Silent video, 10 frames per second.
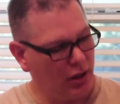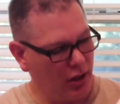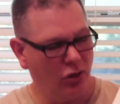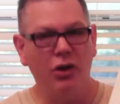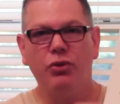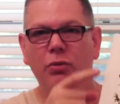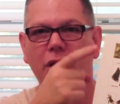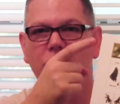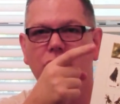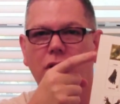Now you also want
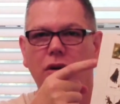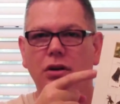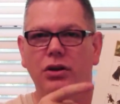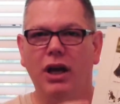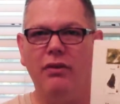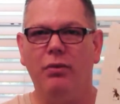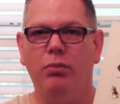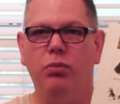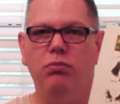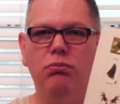to make sure you have
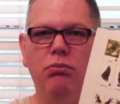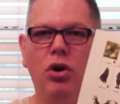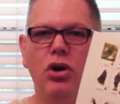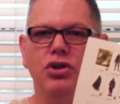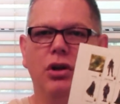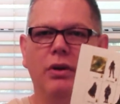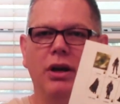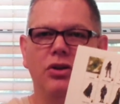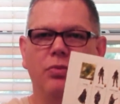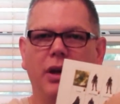a margin
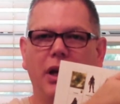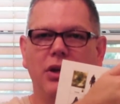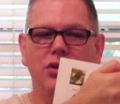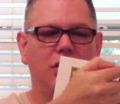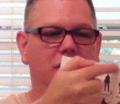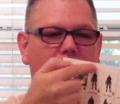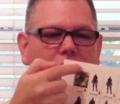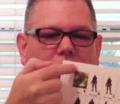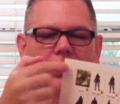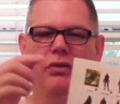around your page.
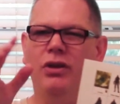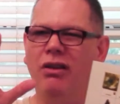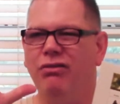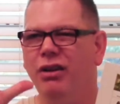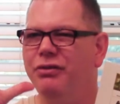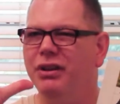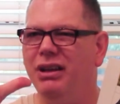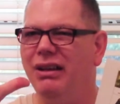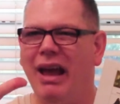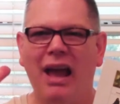If you have
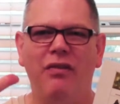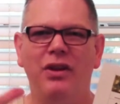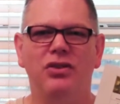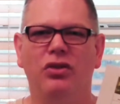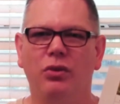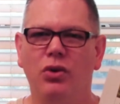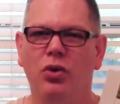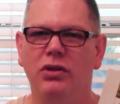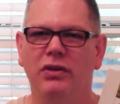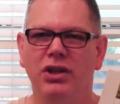roughly a 1/2 inch to
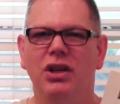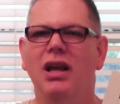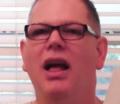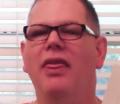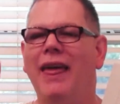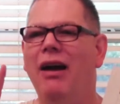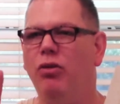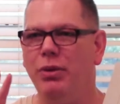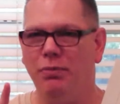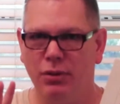3/4 inch, that
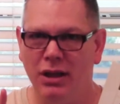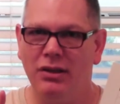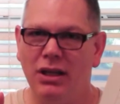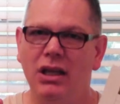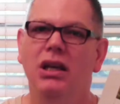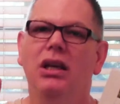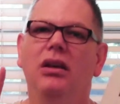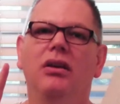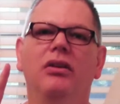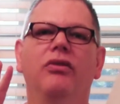will be plenty
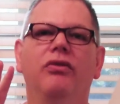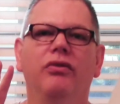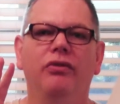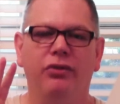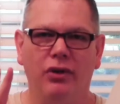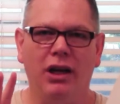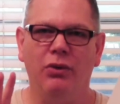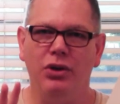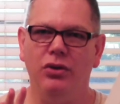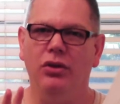for
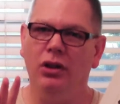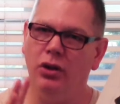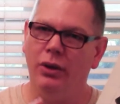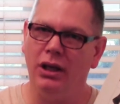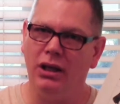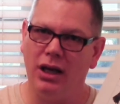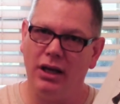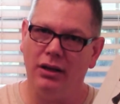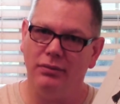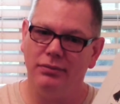later when you do the gluing and cutting.